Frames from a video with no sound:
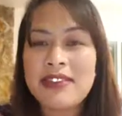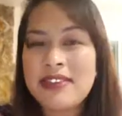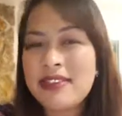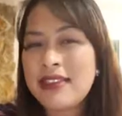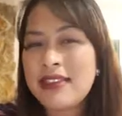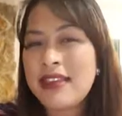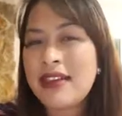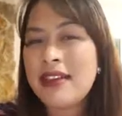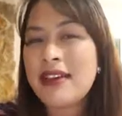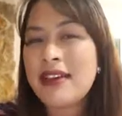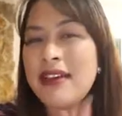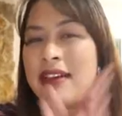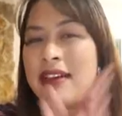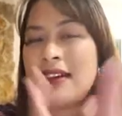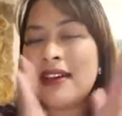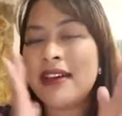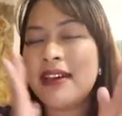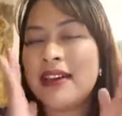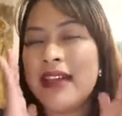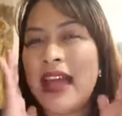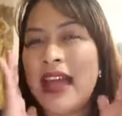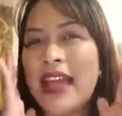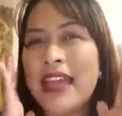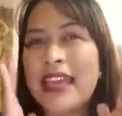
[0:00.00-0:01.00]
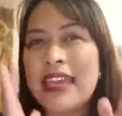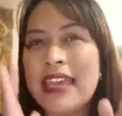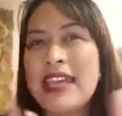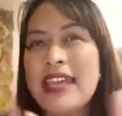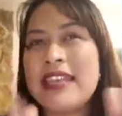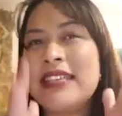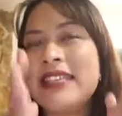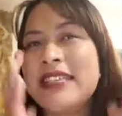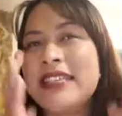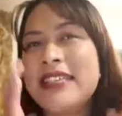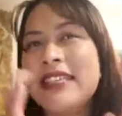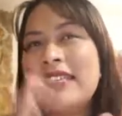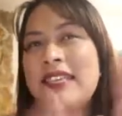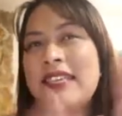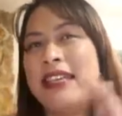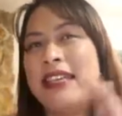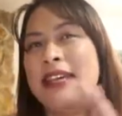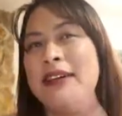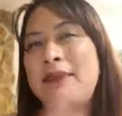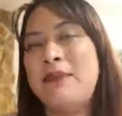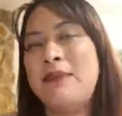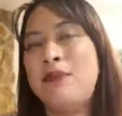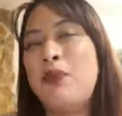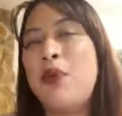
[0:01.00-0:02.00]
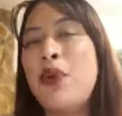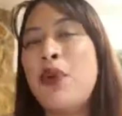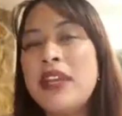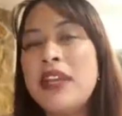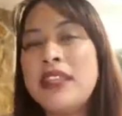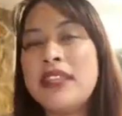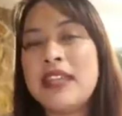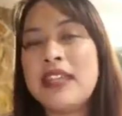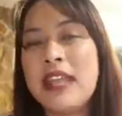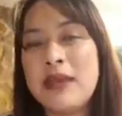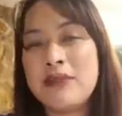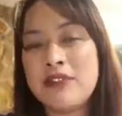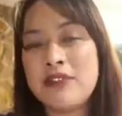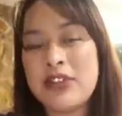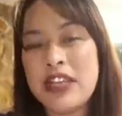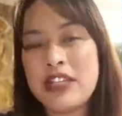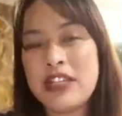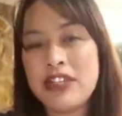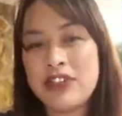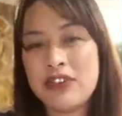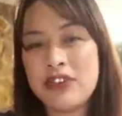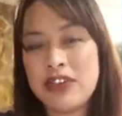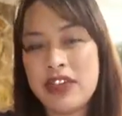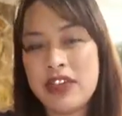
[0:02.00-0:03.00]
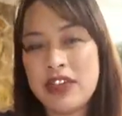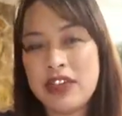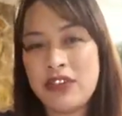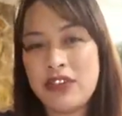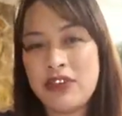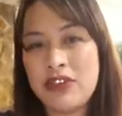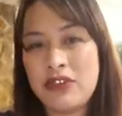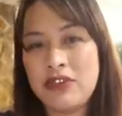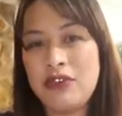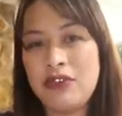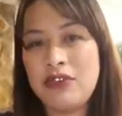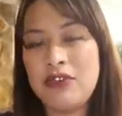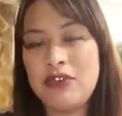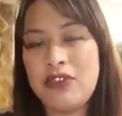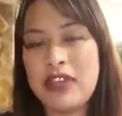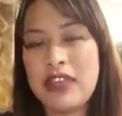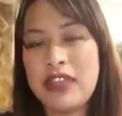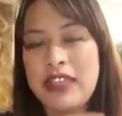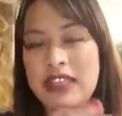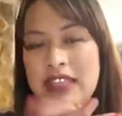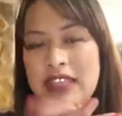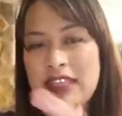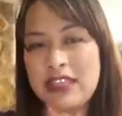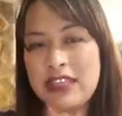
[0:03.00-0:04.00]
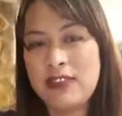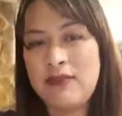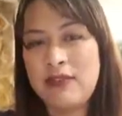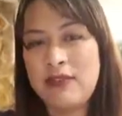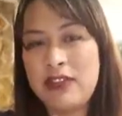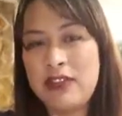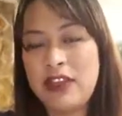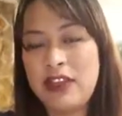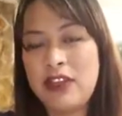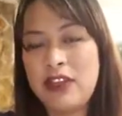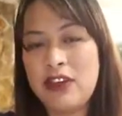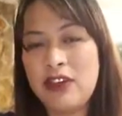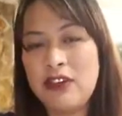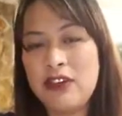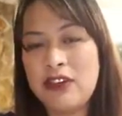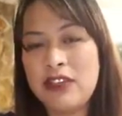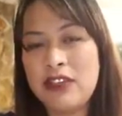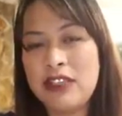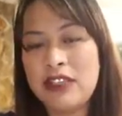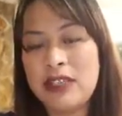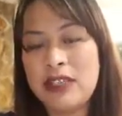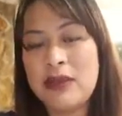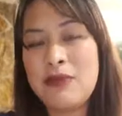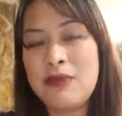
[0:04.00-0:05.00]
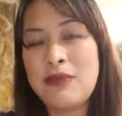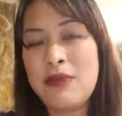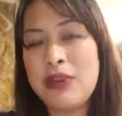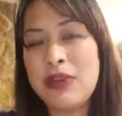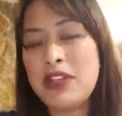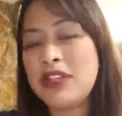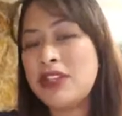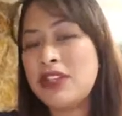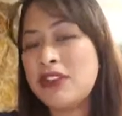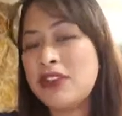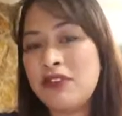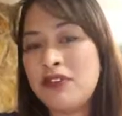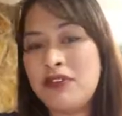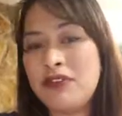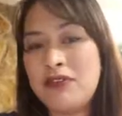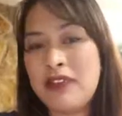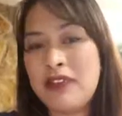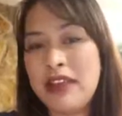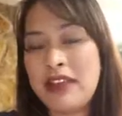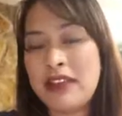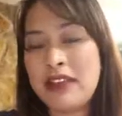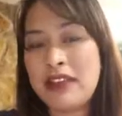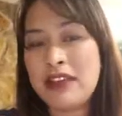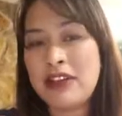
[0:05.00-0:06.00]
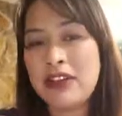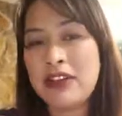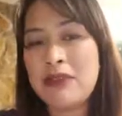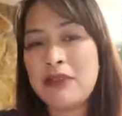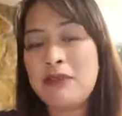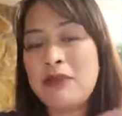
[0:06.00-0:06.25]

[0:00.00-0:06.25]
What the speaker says: the I guess the point that I'm trying to get through in this video is embrace your failure,